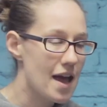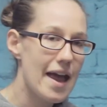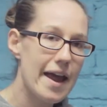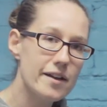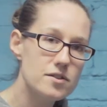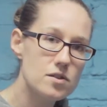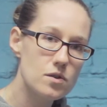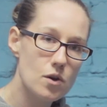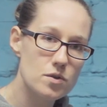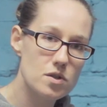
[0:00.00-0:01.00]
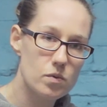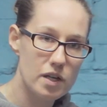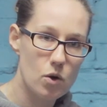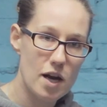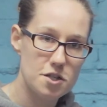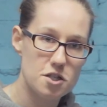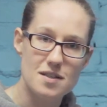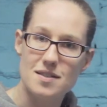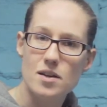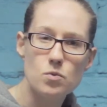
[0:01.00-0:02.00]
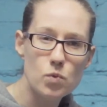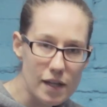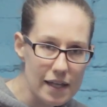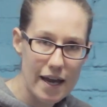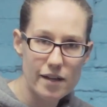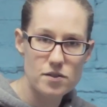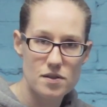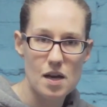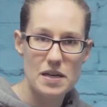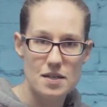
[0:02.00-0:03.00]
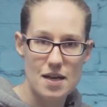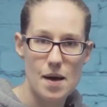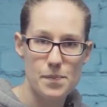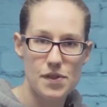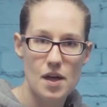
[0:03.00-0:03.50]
answer those three questions and really answer them in depth.